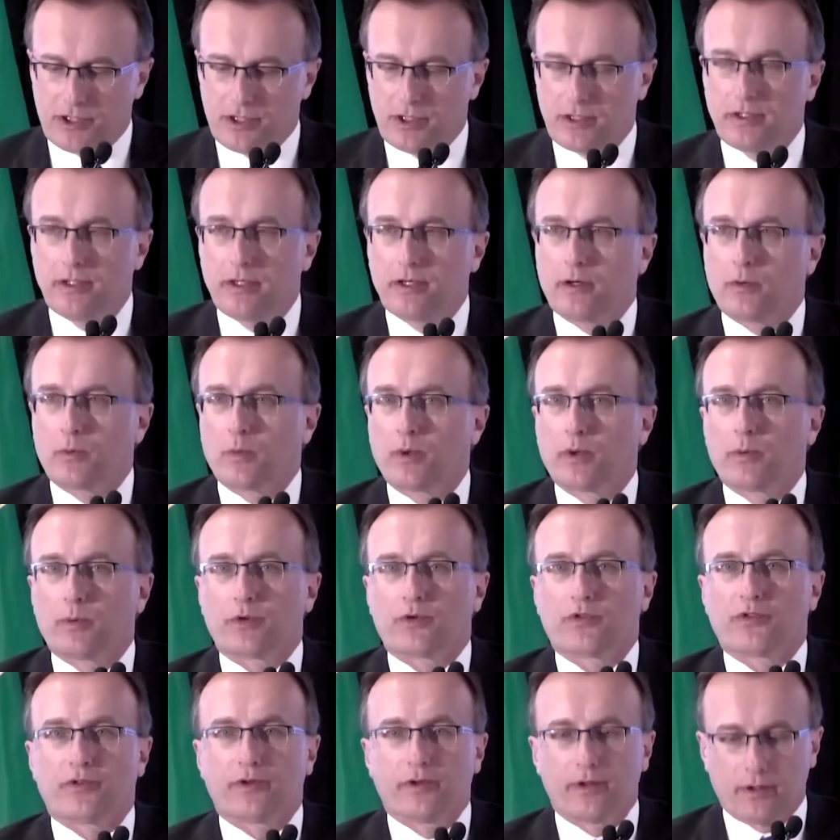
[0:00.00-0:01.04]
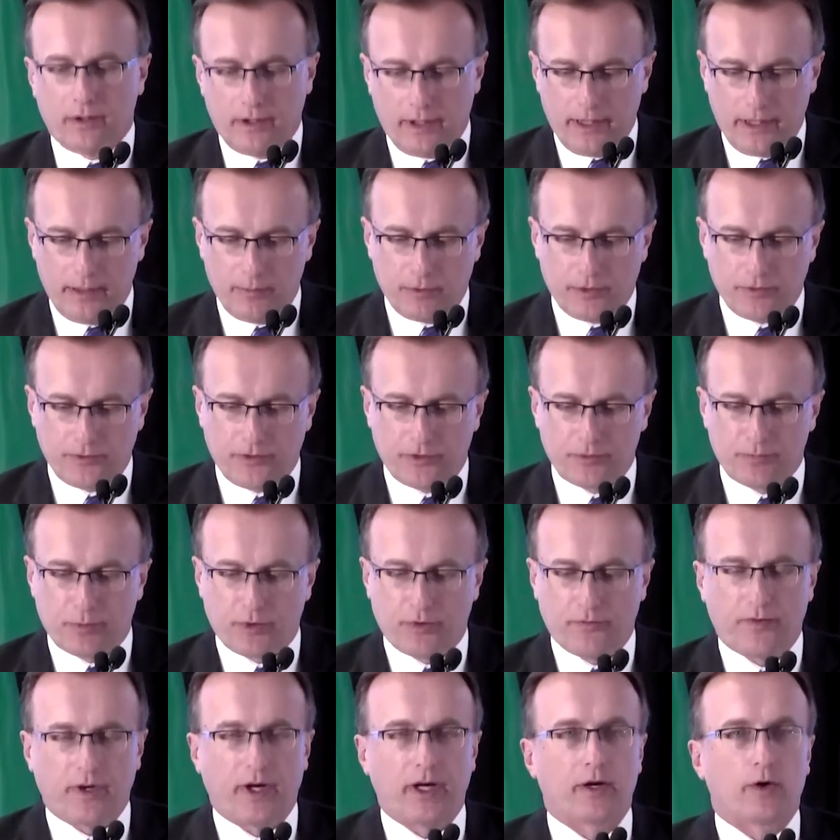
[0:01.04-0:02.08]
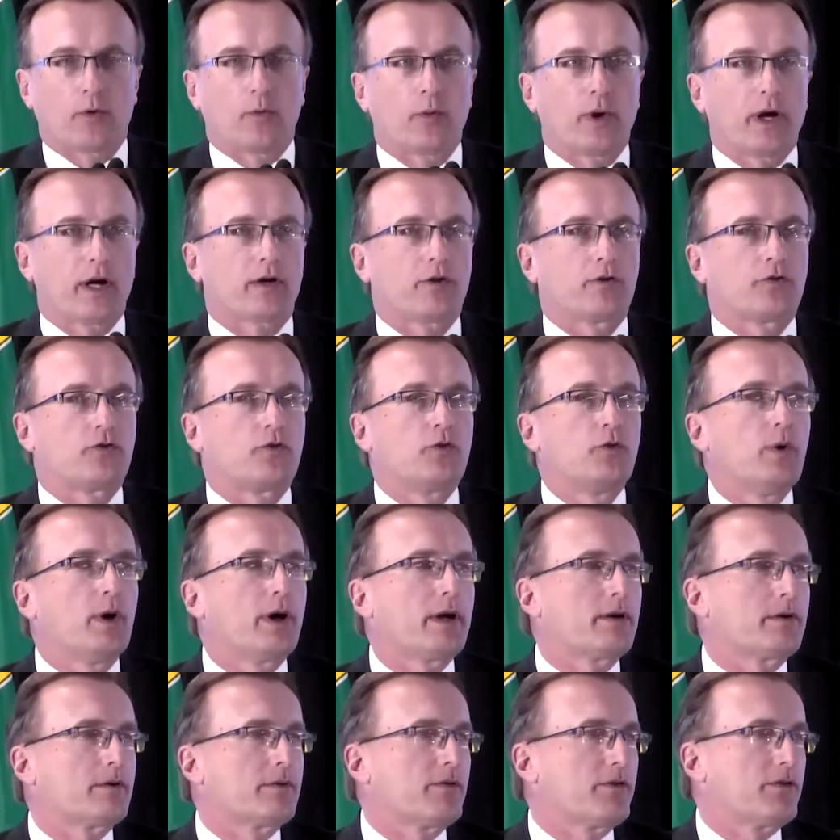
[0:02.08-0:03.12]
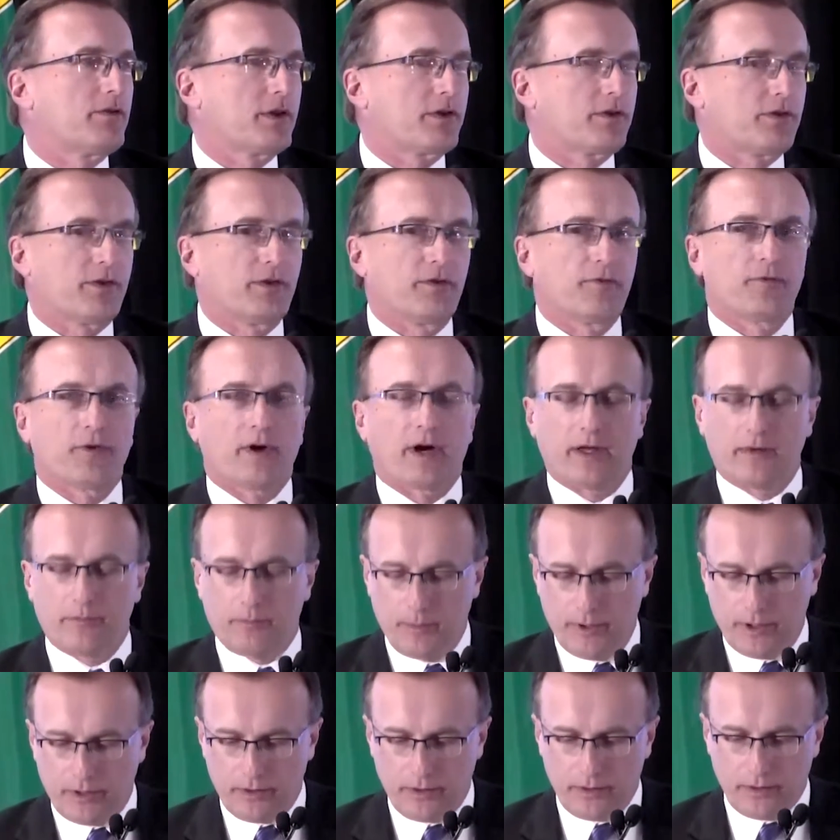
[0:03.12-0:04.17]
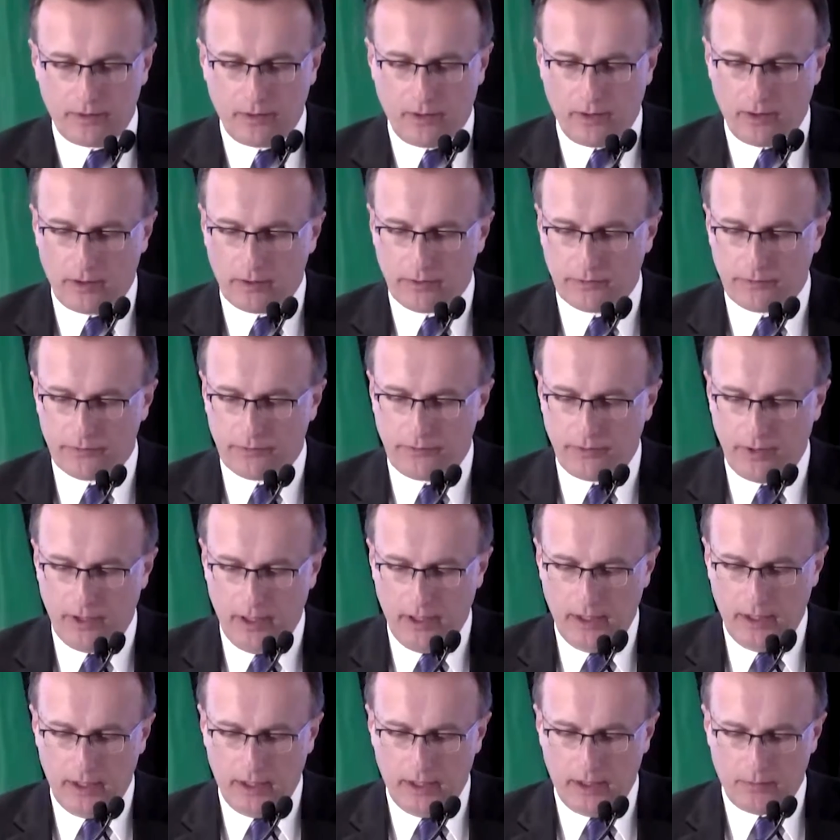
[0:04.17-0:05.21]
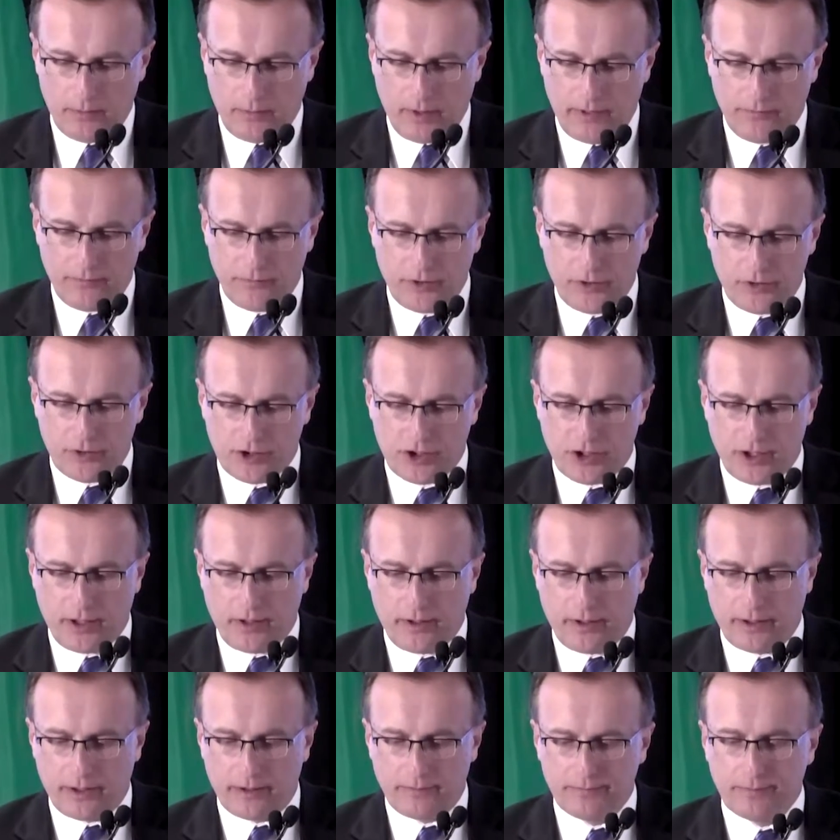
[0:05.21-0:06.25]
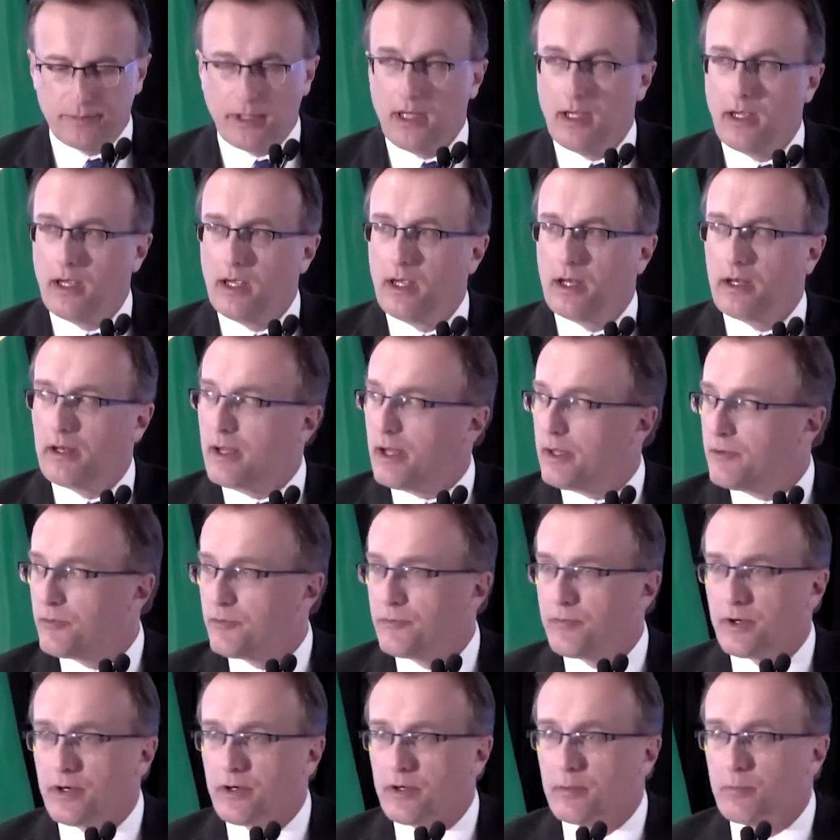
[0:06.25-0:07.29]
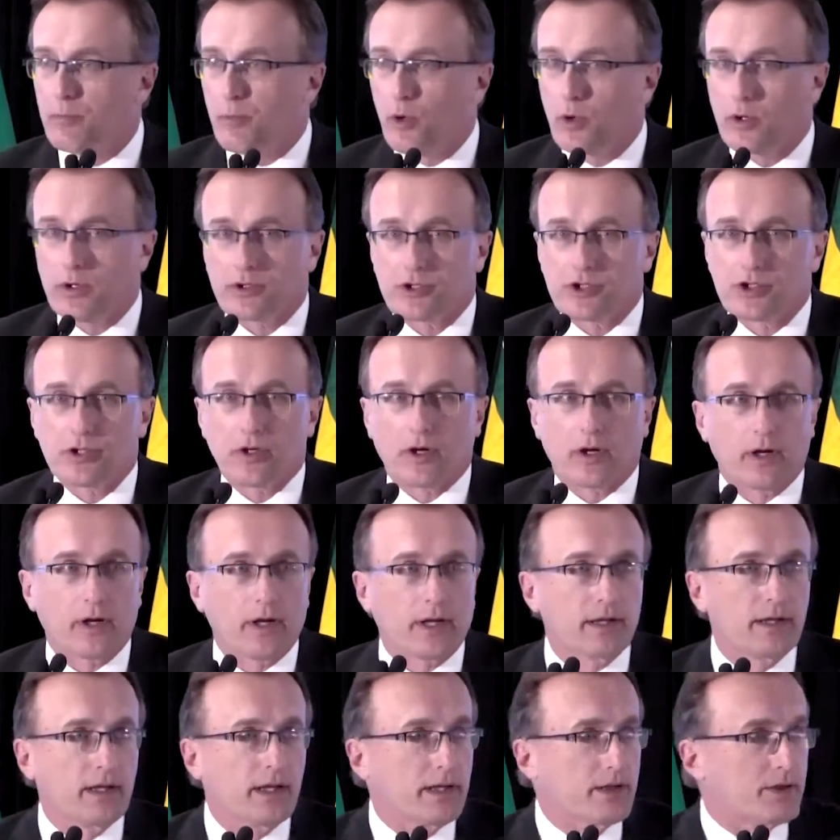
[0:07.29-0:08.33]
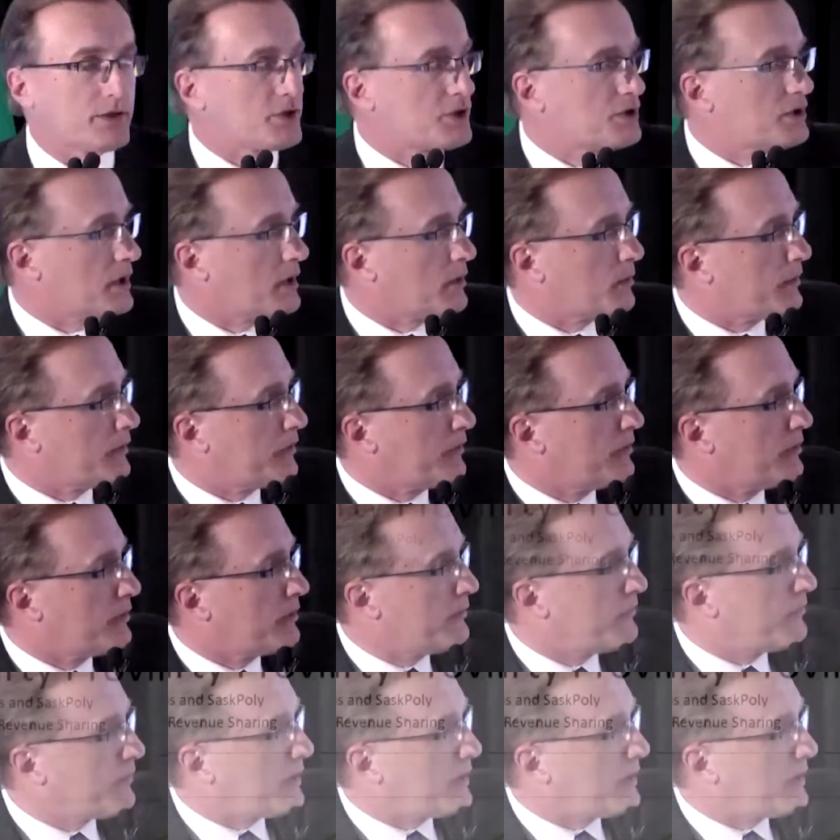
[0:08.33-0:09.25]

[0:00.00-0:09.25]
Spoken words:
budget year, we were still able to provide a record $265 million in revenue sharing. I have a very important chart I'd like to share with you.